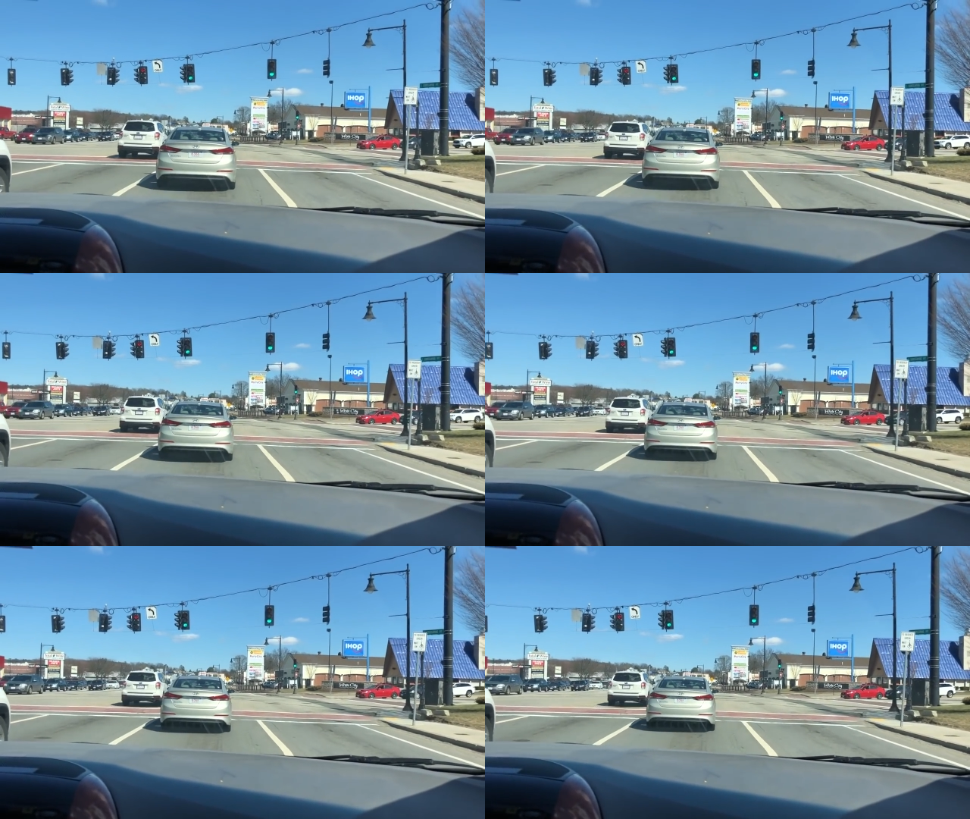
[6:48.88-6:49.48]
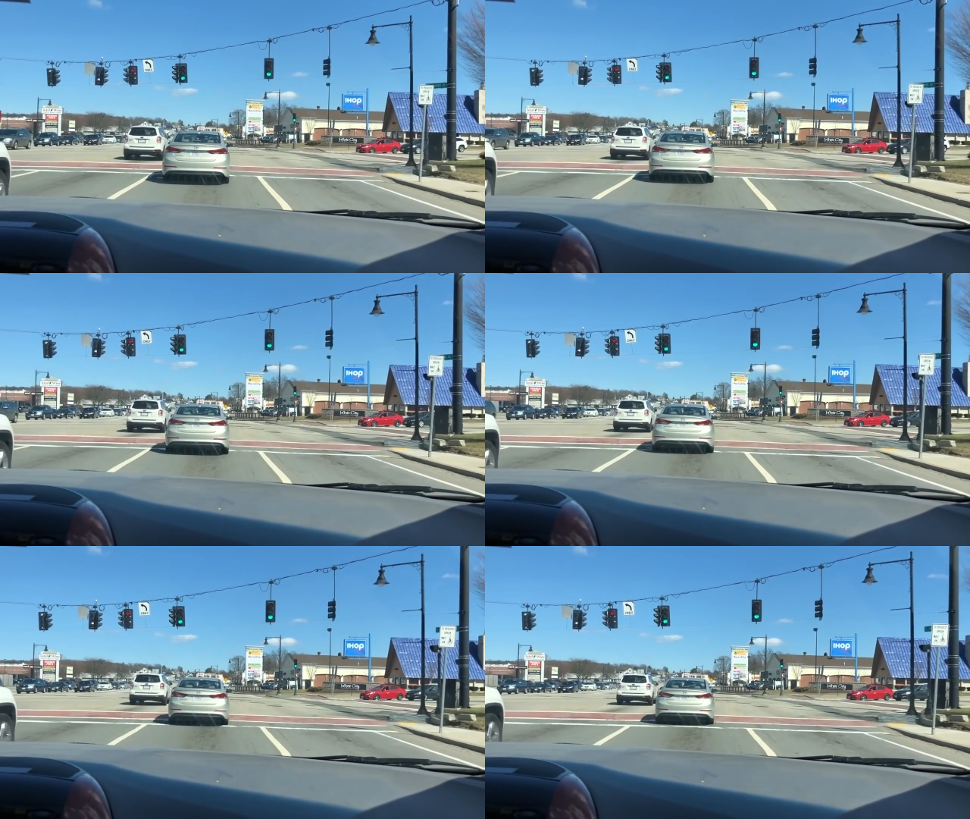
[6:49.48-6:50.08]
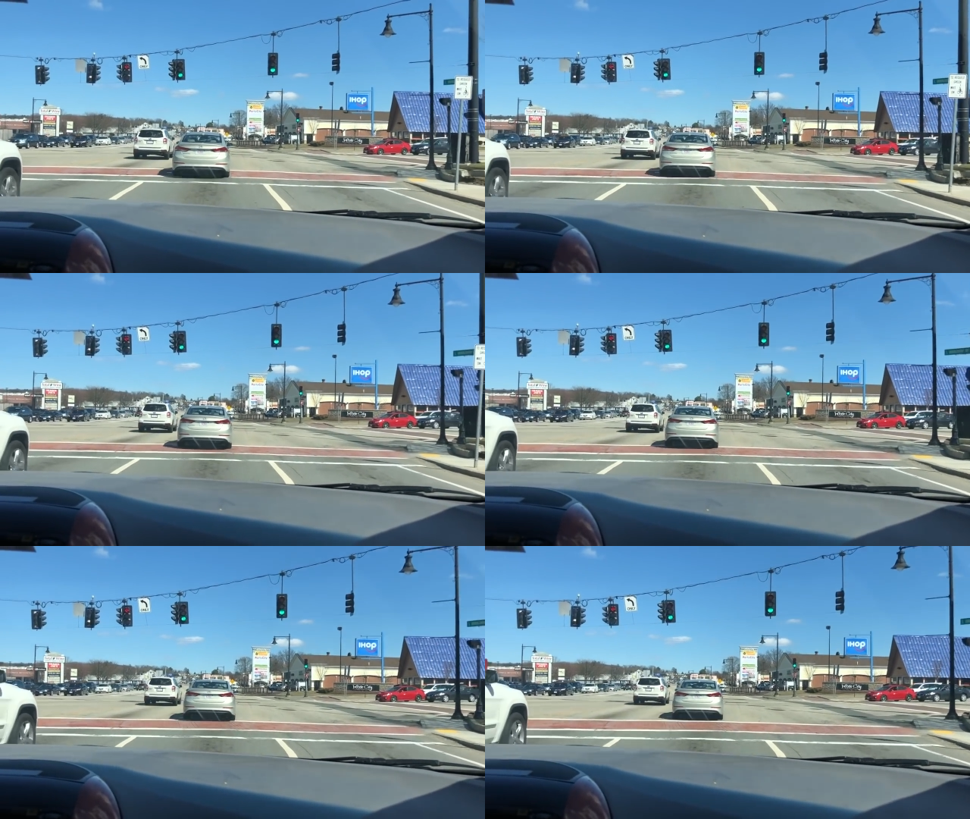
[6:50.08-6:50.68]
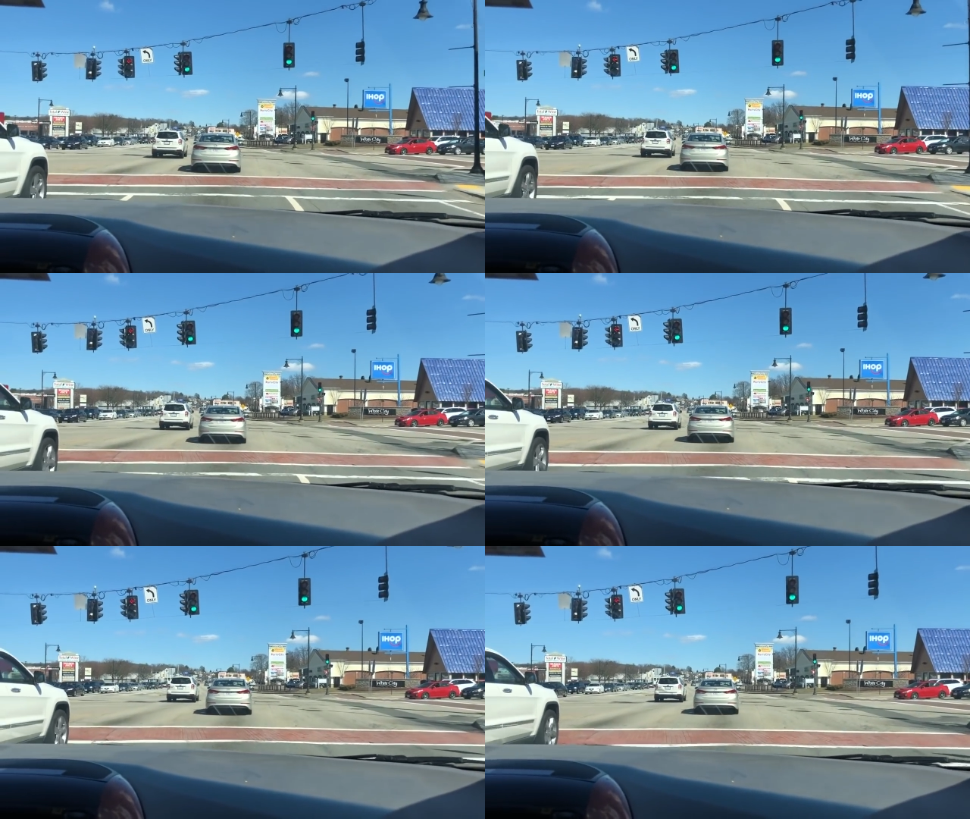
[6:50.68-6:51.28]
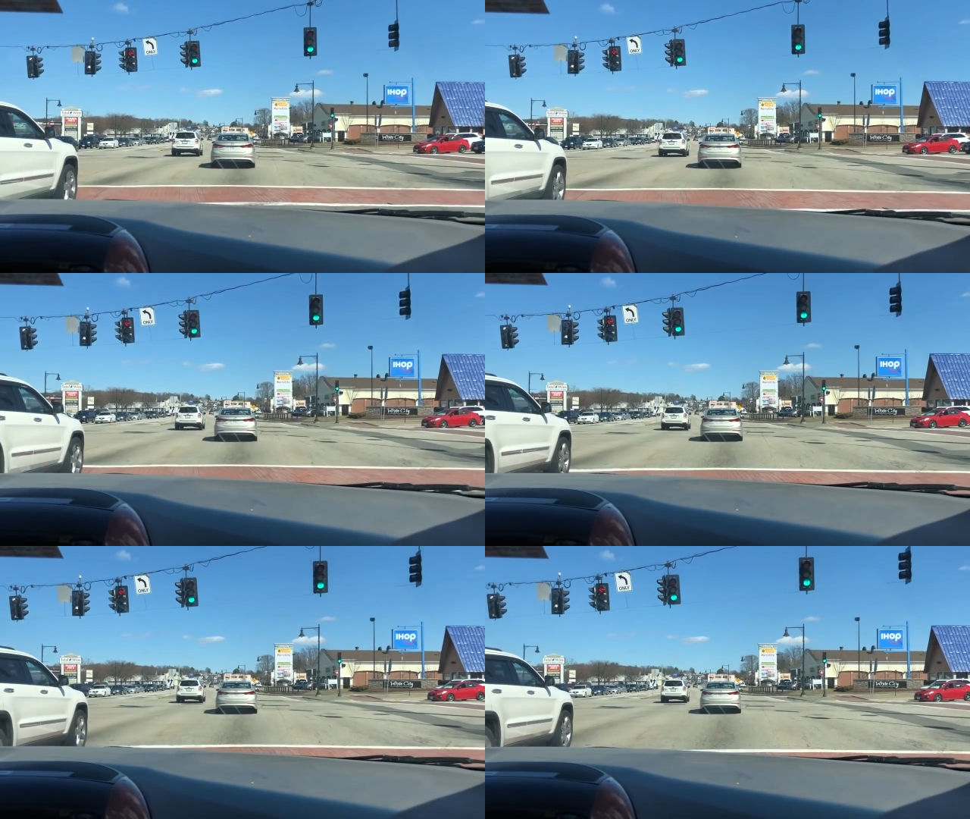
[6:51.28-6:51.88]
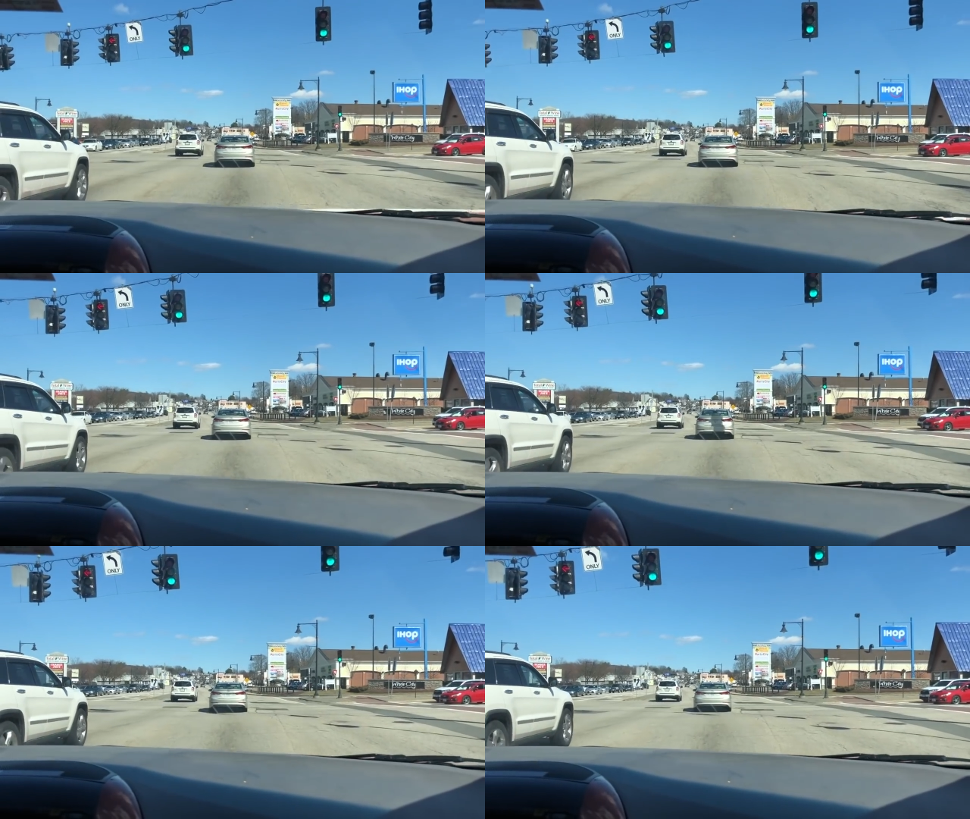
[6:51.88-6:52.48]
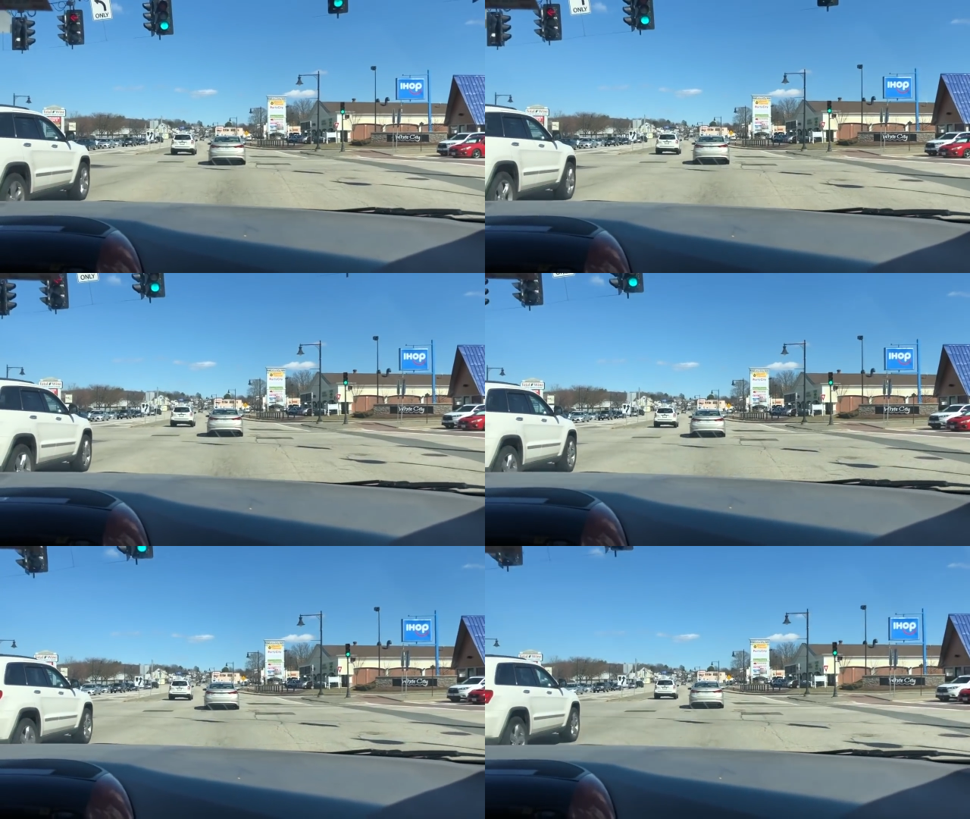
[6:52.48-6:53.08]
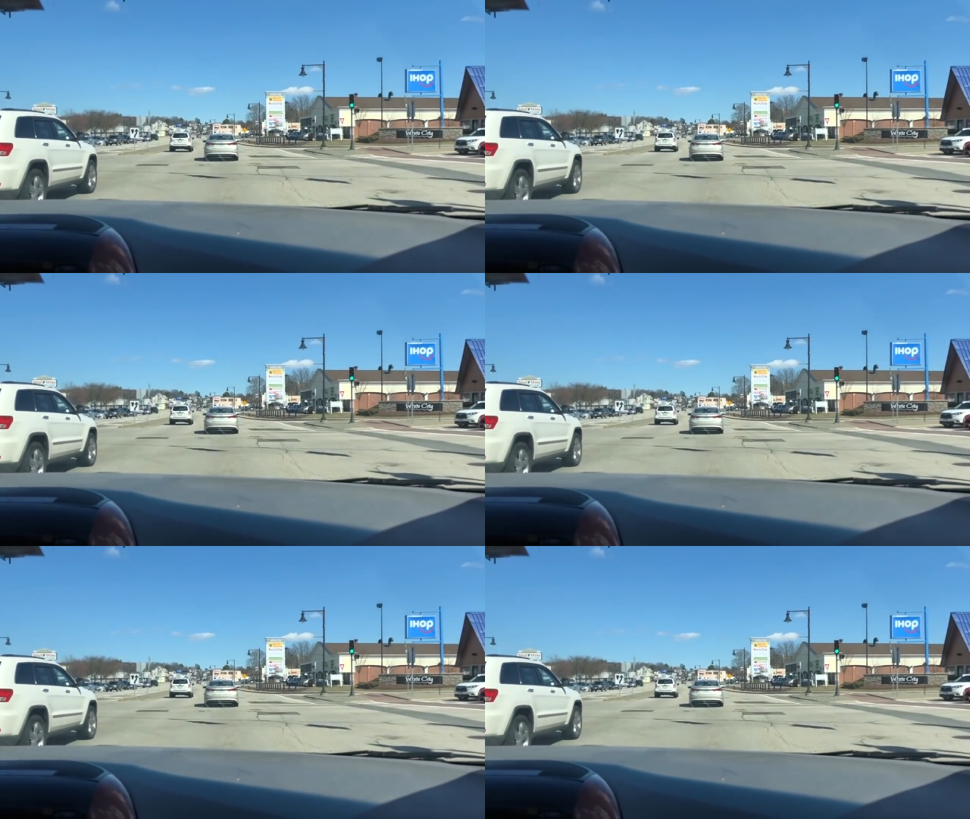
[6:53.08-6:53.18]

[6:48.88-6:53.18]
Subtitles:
Nobody's mouth can be seen.